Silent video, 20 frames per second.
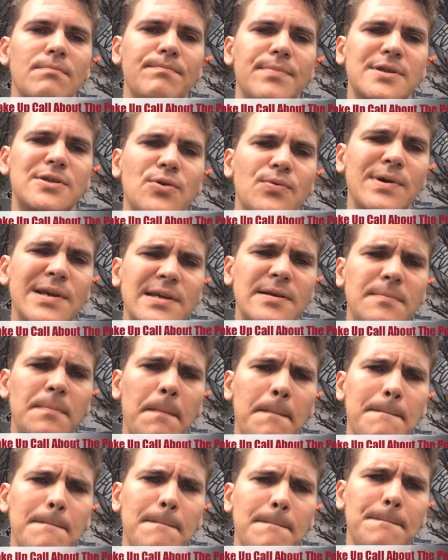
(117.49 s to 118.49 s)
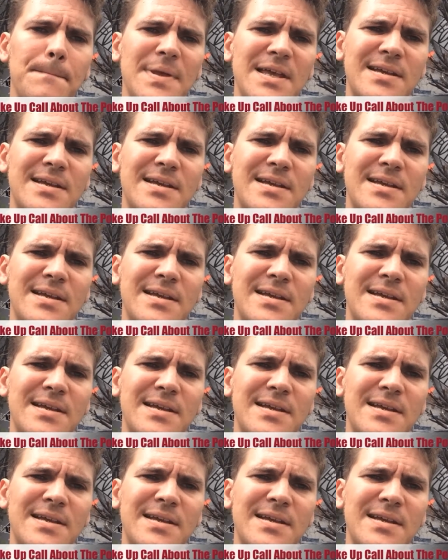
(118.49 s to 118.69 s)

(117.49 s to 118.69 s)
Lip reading: between